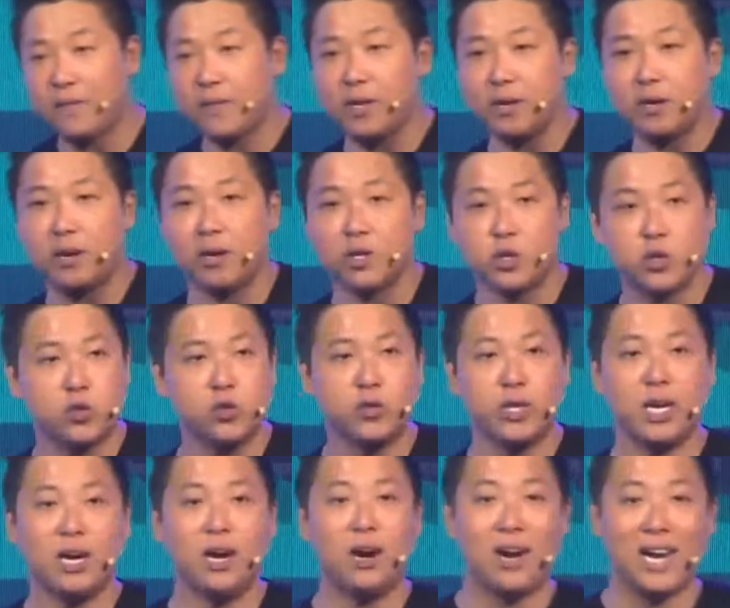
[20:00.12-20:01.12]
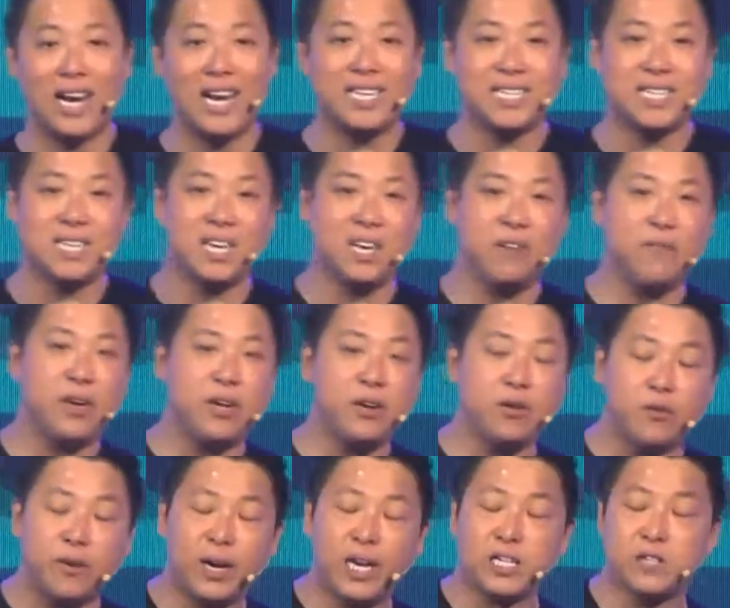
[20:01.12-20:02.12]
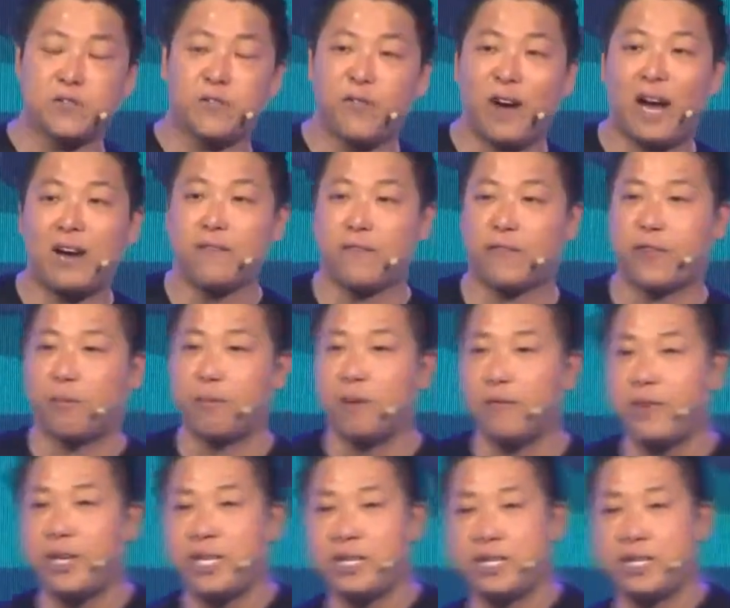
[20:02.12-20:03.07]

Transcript: after all, sooner or later, even you raise fund from a